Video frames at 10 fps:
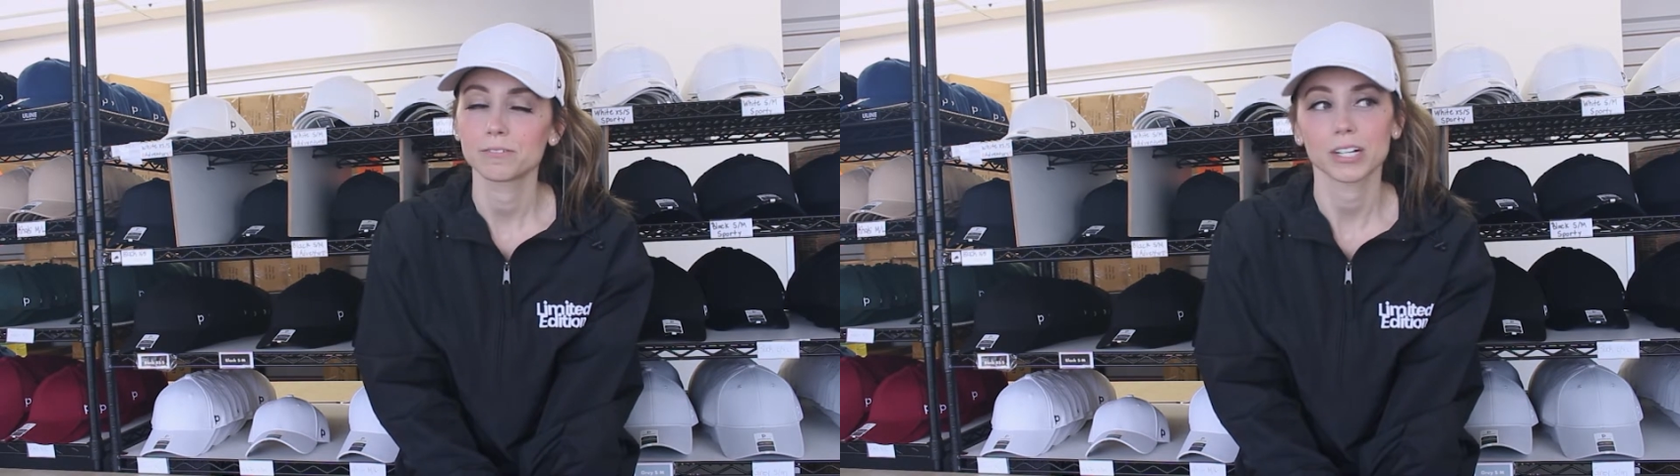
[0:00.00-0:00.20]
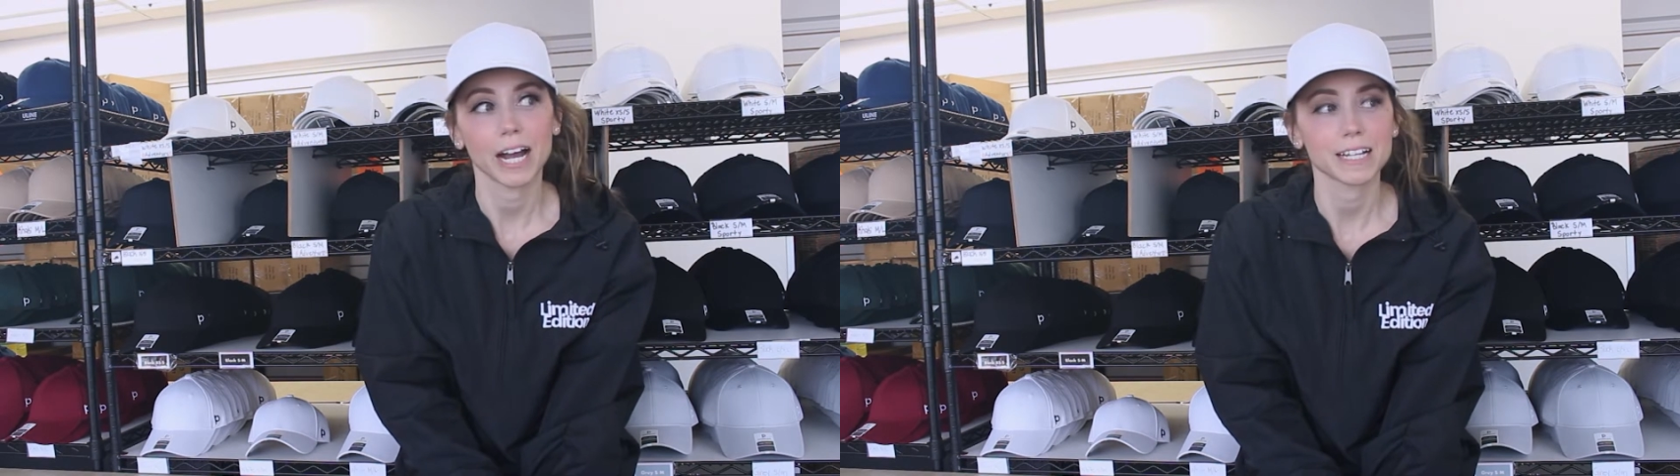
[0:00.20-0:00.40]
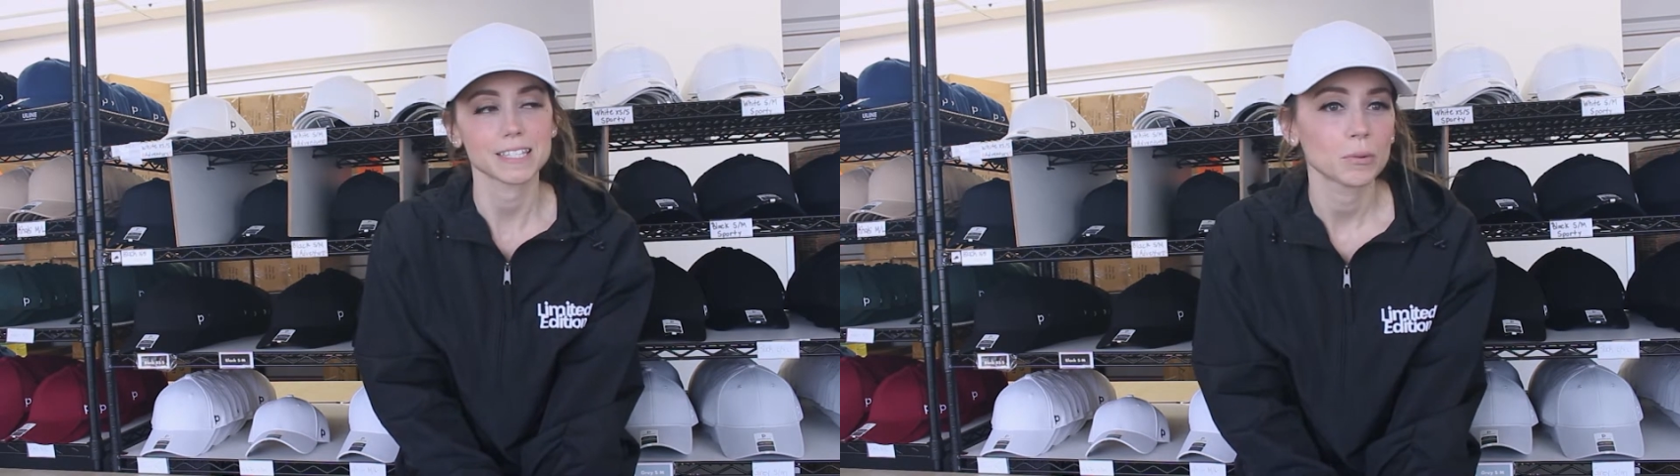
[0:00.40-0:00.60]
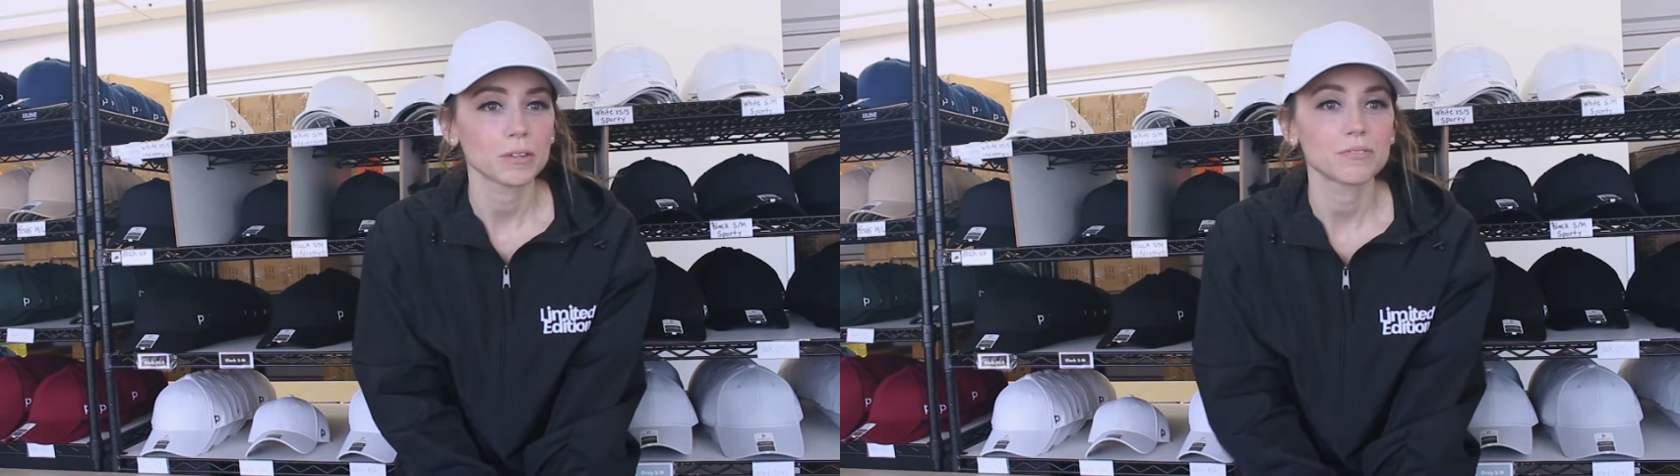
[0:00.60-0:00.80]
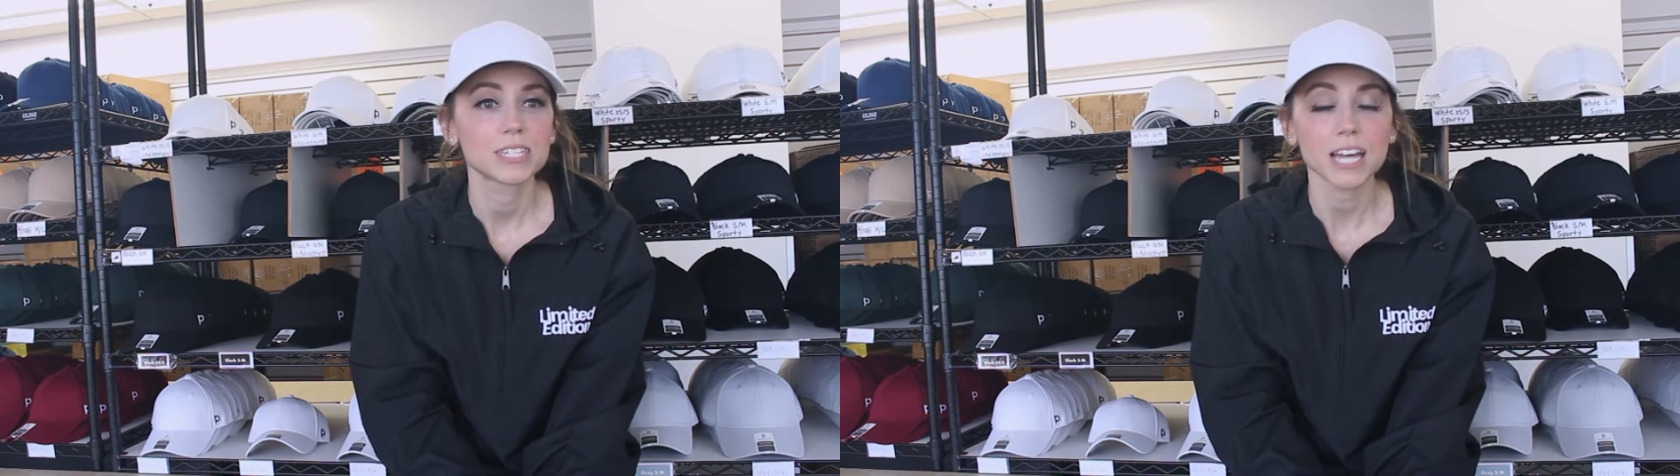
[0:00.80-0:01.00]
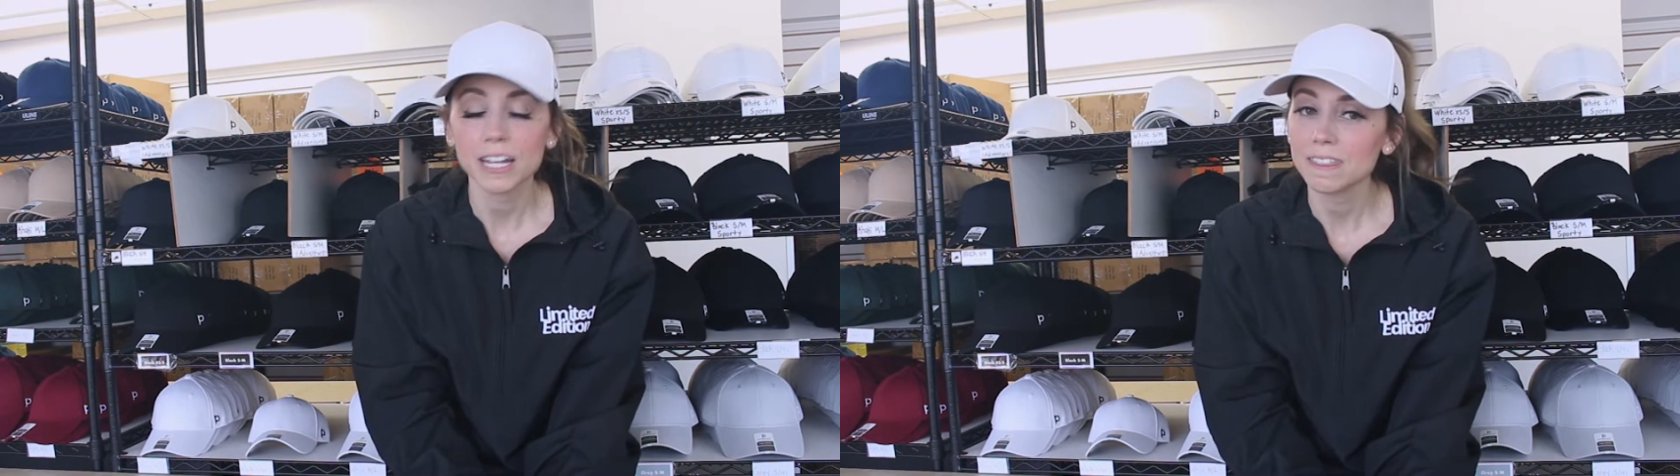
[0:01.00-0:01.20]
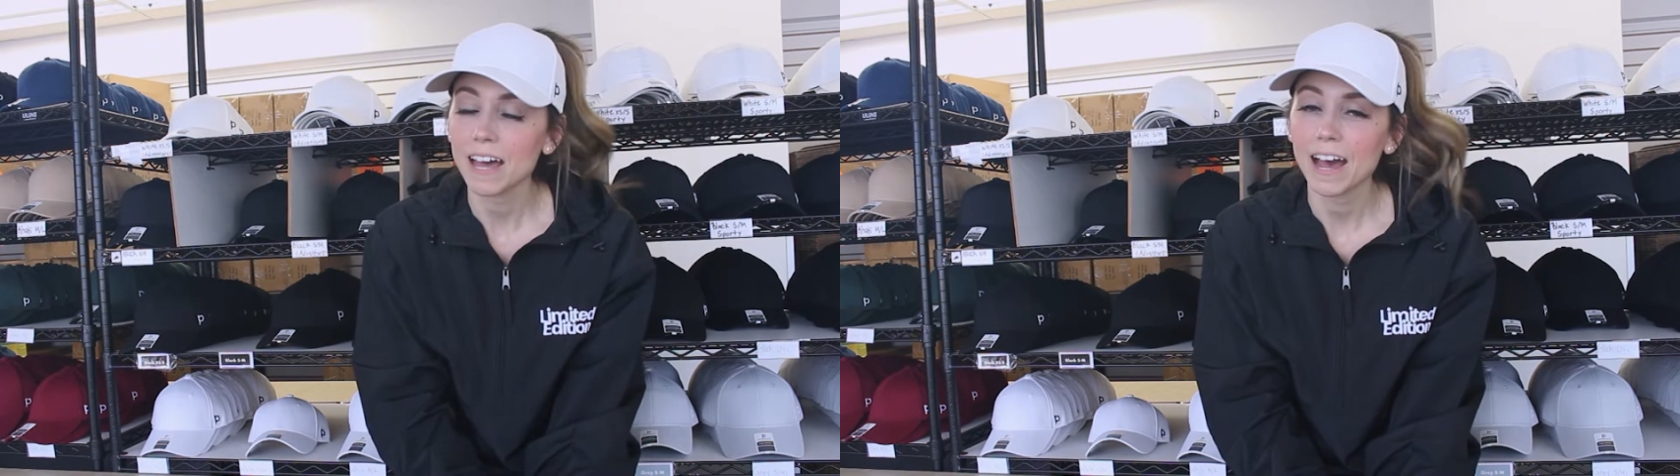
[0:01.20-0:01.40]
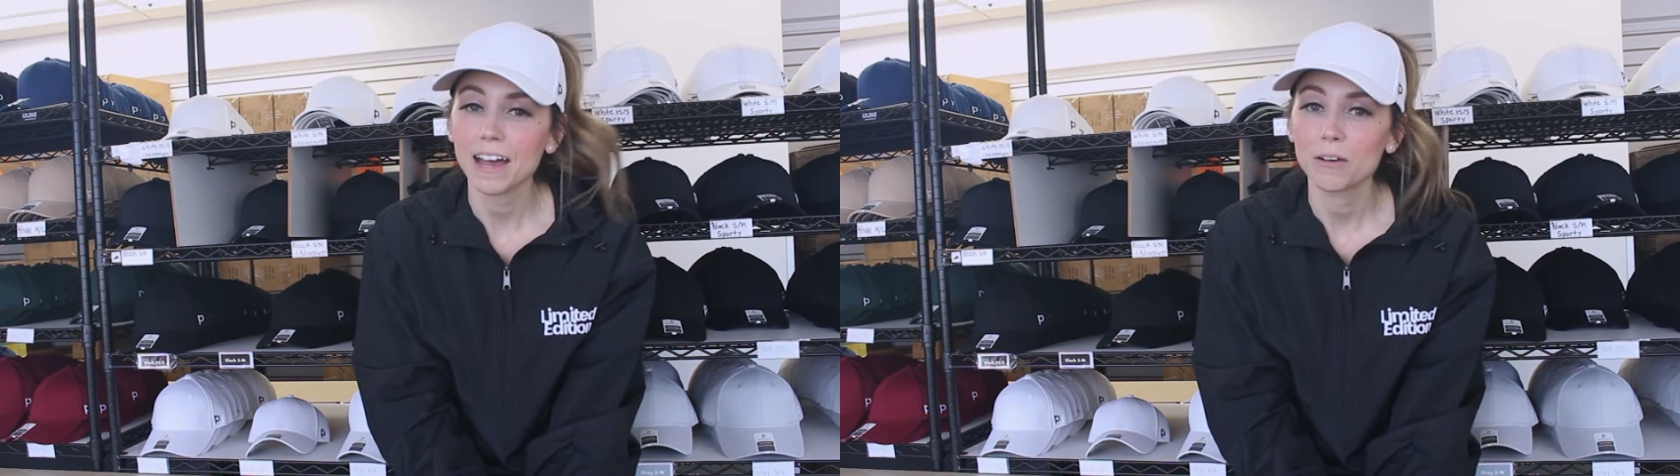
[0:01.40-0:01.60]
us. We've done that